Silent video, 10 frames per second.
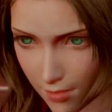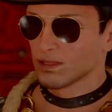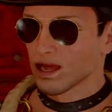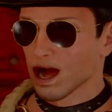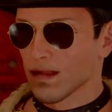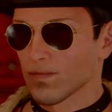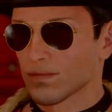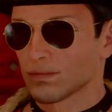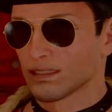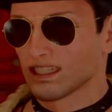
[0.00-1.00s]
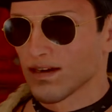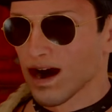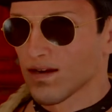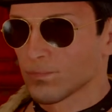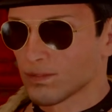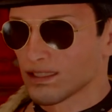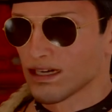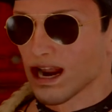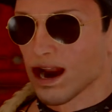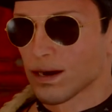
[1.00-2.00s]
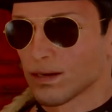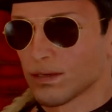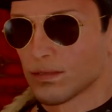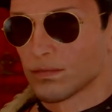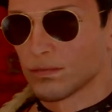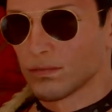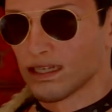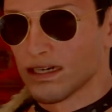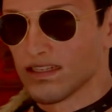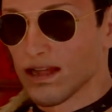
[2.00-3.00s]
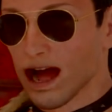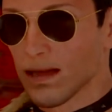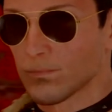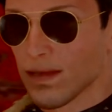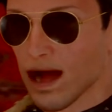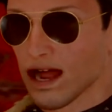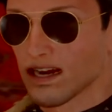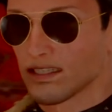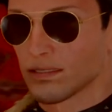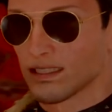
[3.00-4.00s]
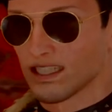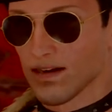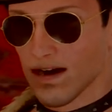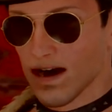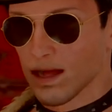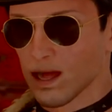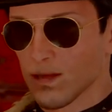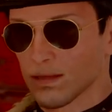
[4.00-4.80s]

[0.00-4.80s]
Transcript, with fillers: Wrong. You guys are pretty good. It's the final match. You good to go?